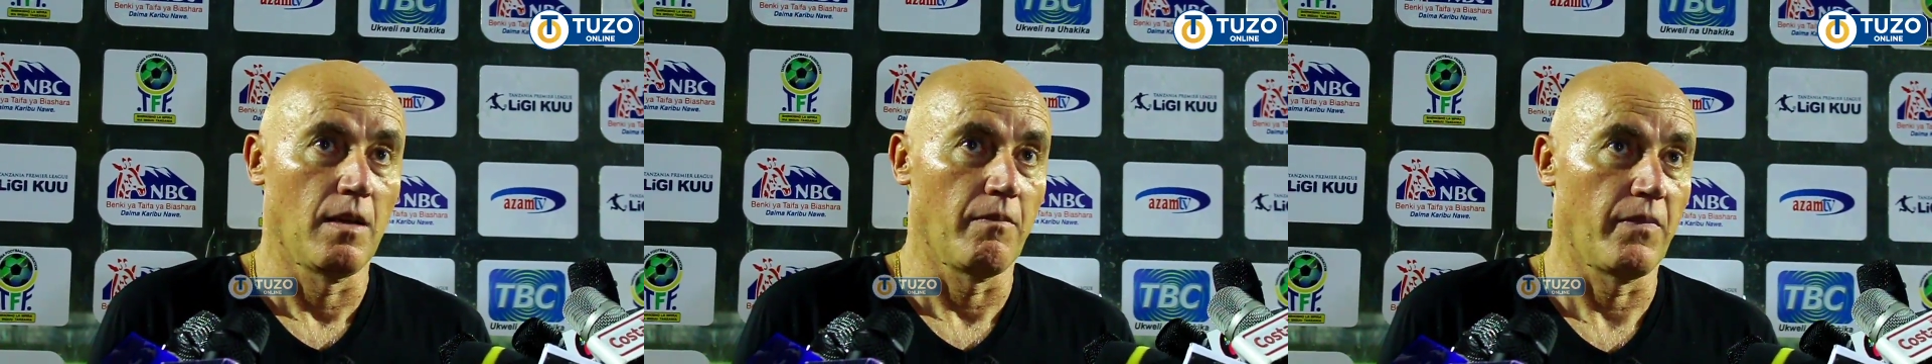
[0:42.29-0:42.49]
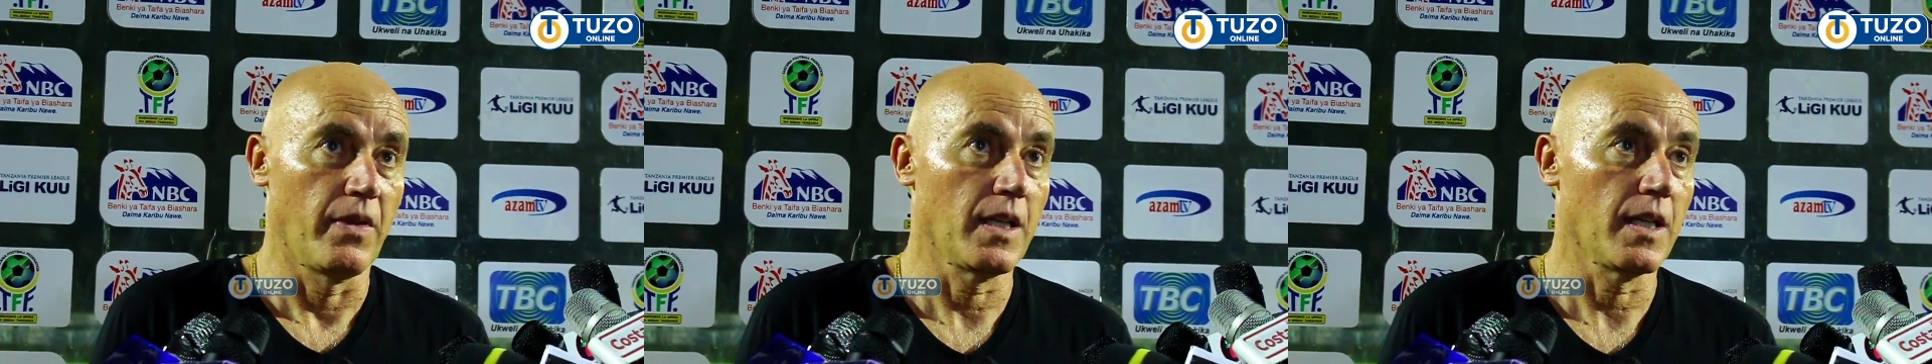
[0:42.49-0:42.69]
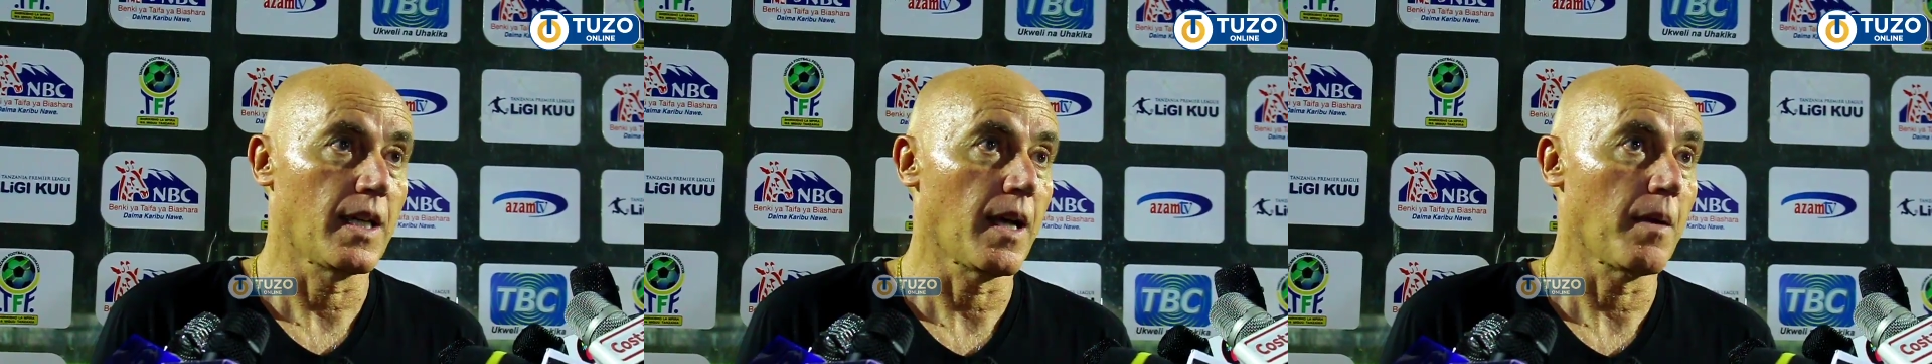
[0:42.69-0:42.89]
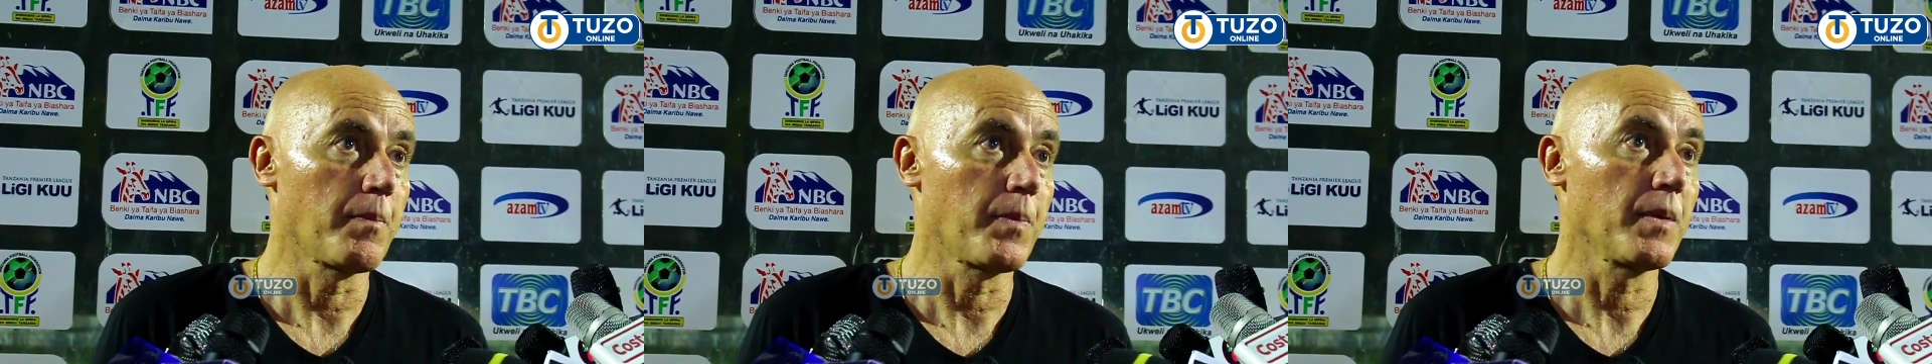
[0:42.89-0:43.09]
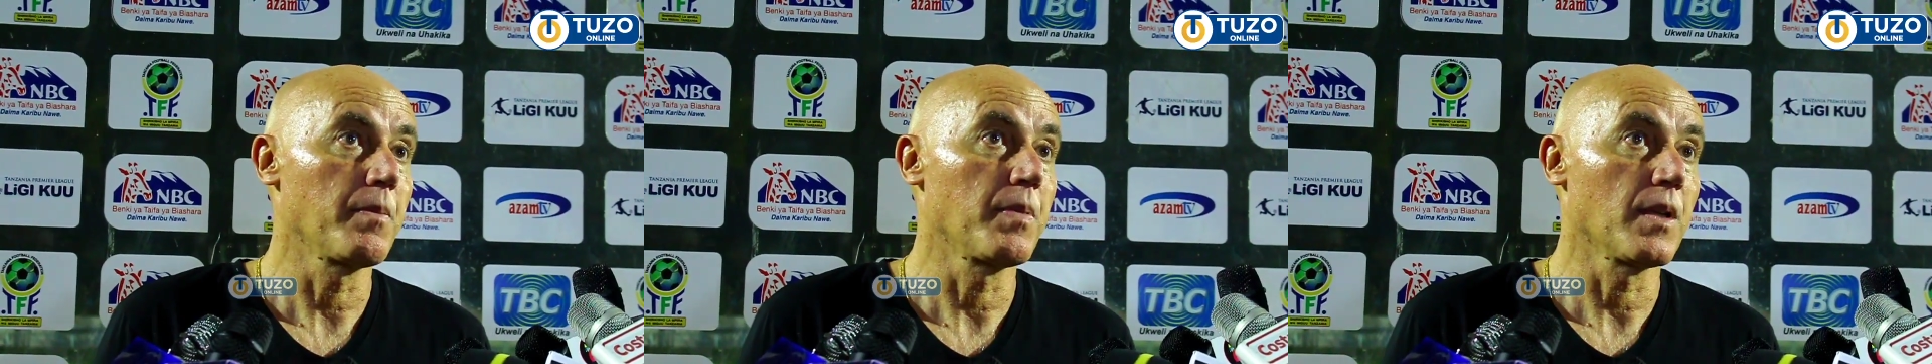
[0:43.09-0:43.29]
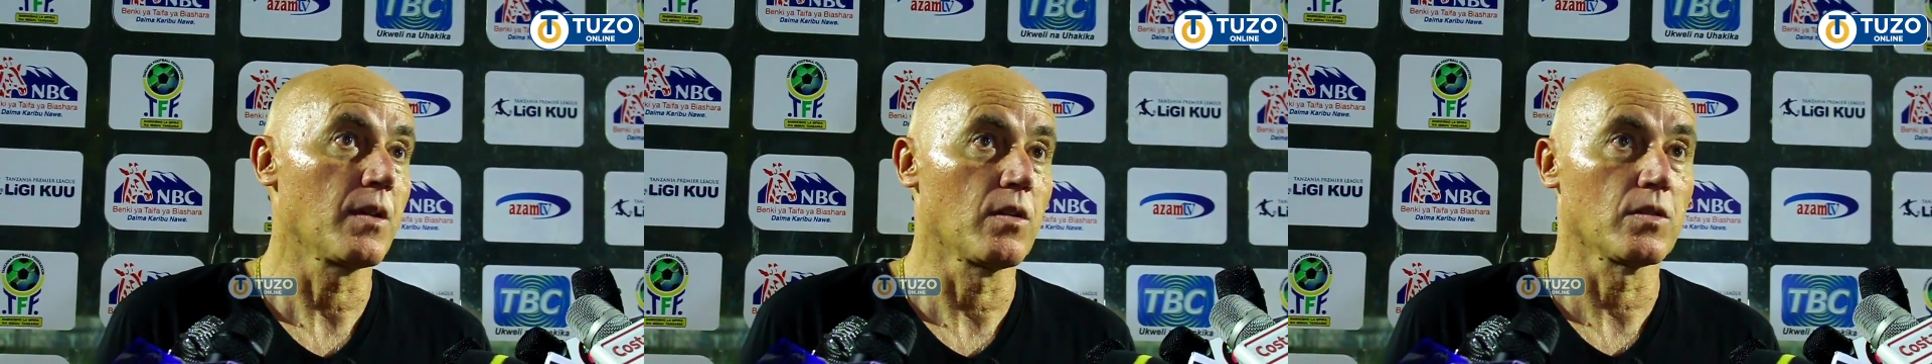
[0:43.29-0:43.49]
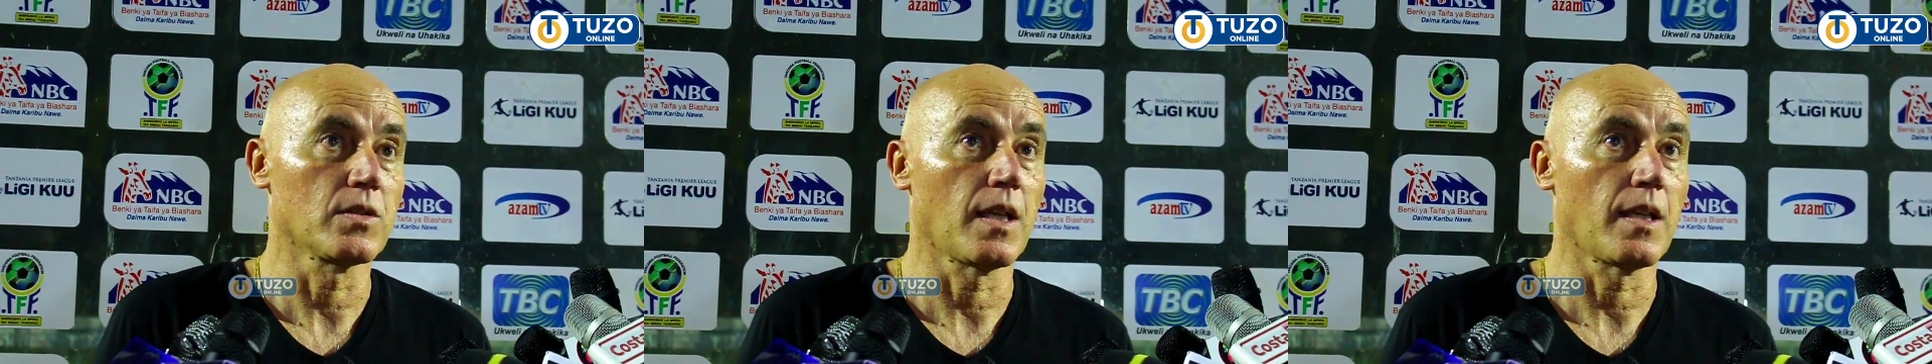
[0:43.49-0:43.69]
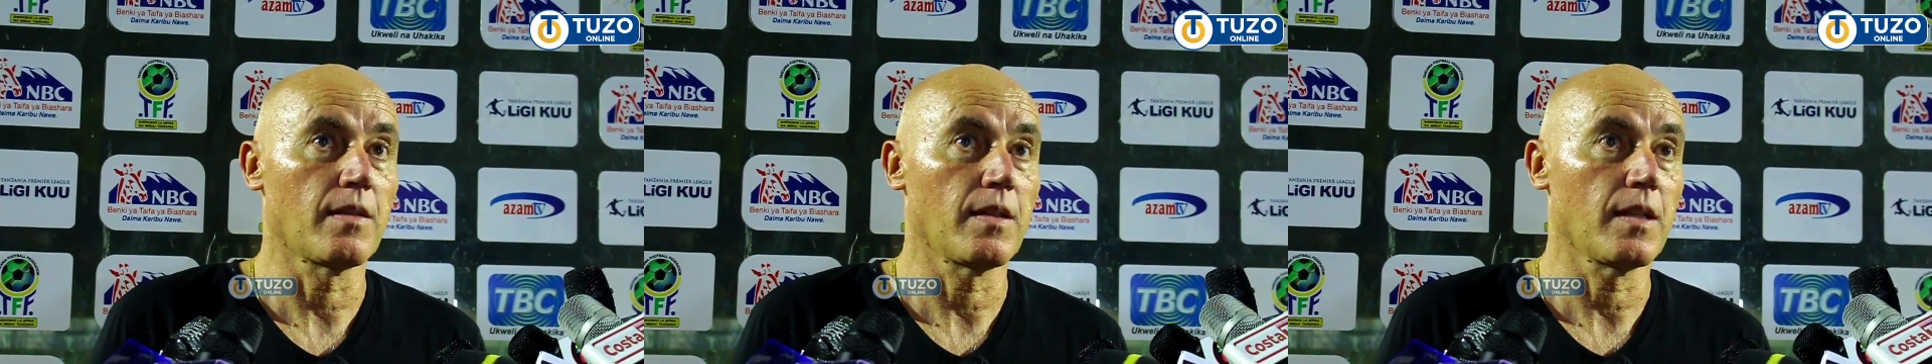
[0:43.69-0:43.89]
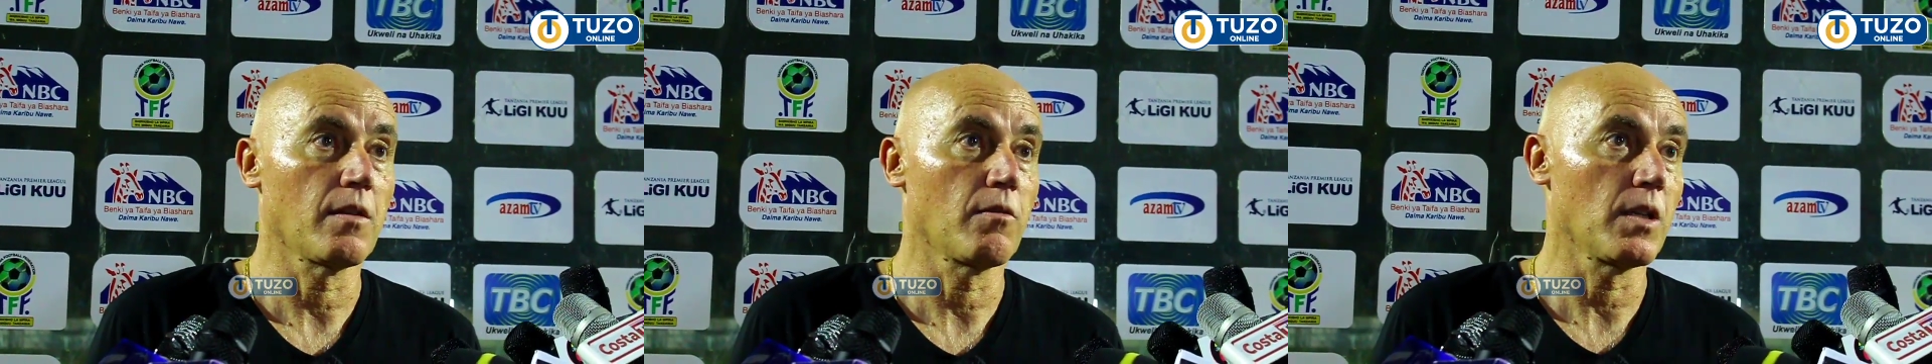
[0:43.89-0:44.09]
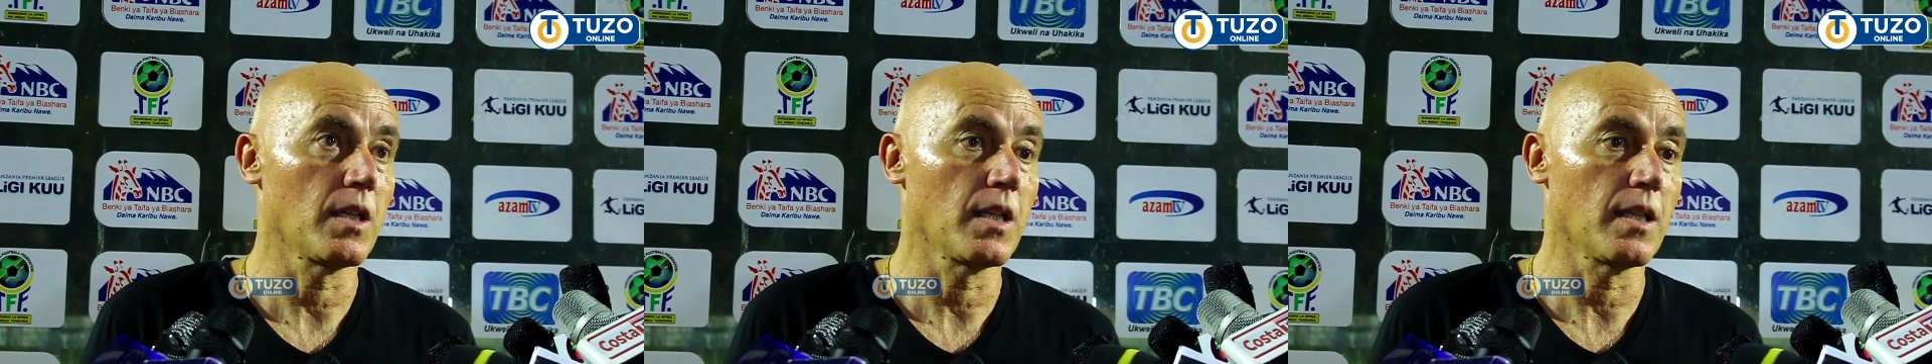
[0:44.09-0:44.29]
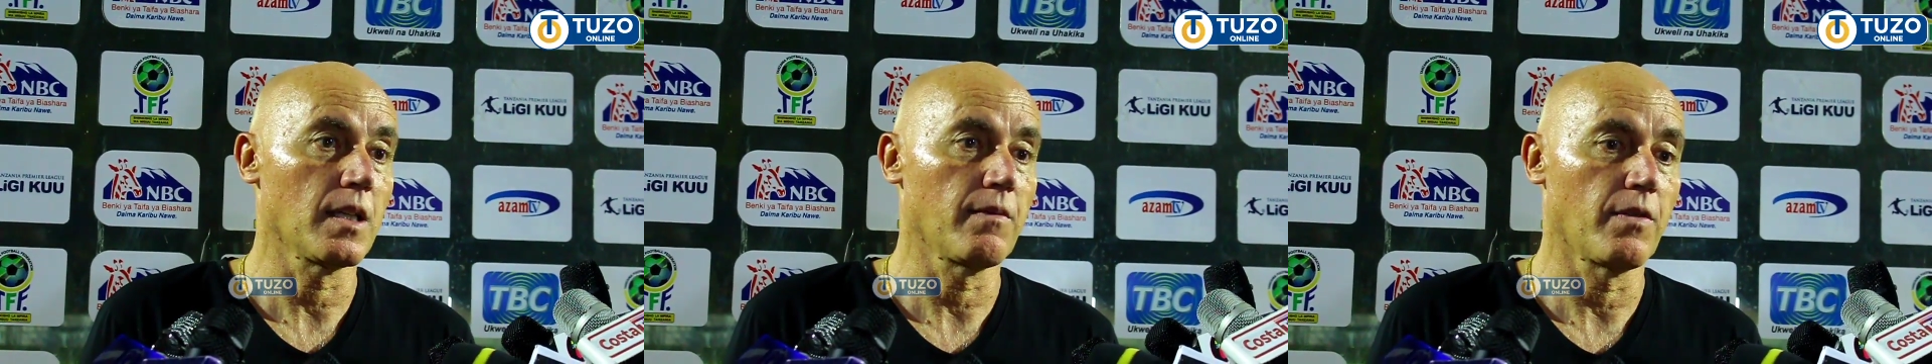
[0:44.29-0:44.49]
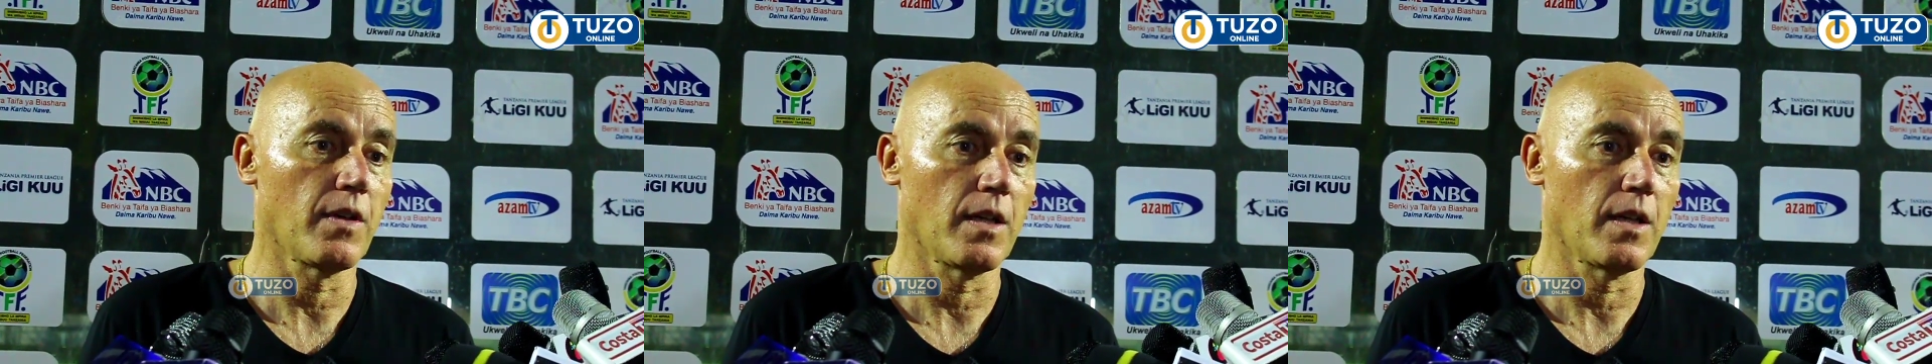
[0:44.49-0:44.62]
very happy, because I think we give